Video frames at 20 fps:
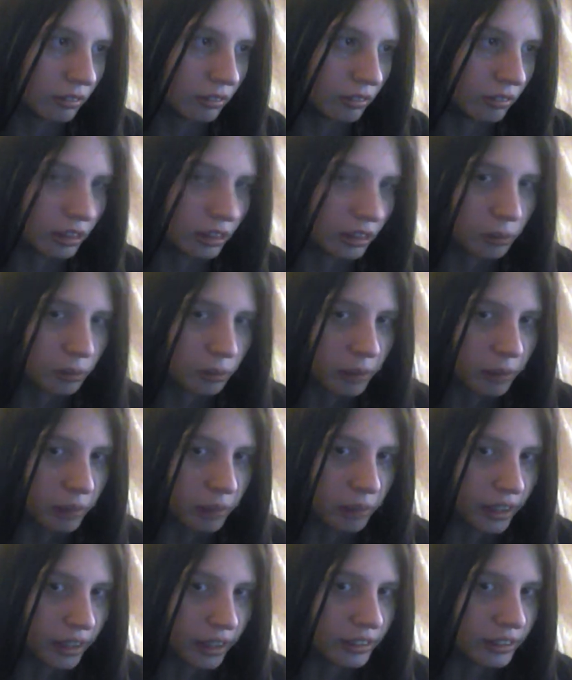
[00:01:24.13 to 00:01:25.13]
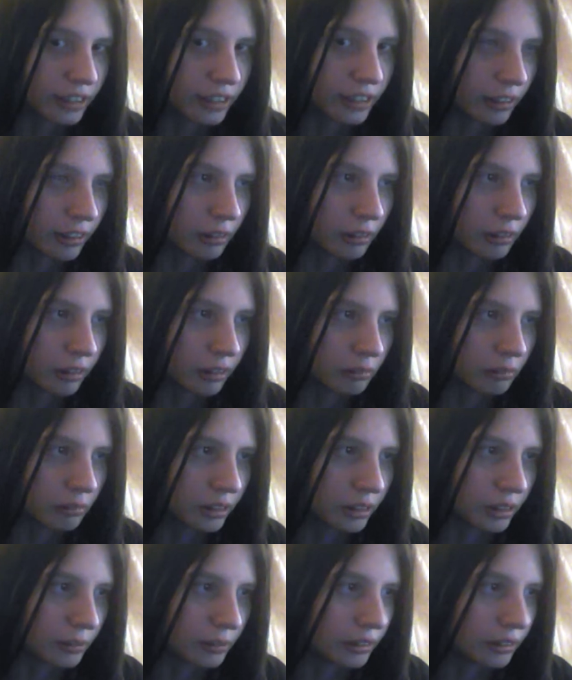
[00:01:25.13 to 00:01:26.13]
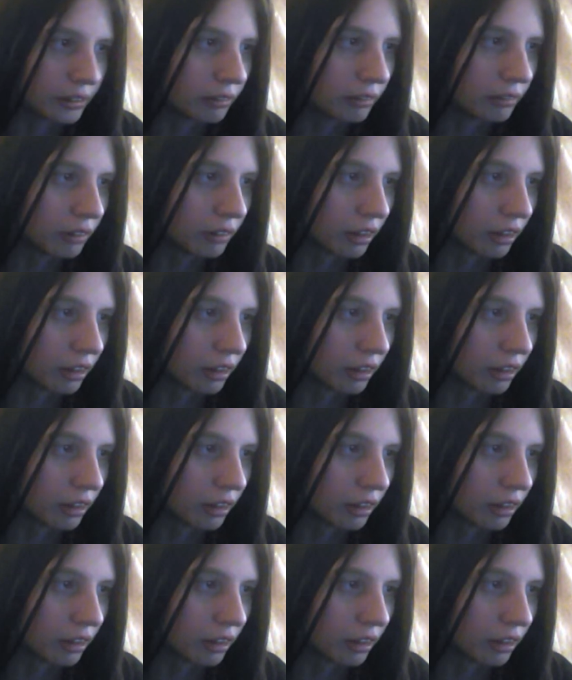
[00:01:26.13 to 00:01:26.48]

That's why my head is kind of like tilted.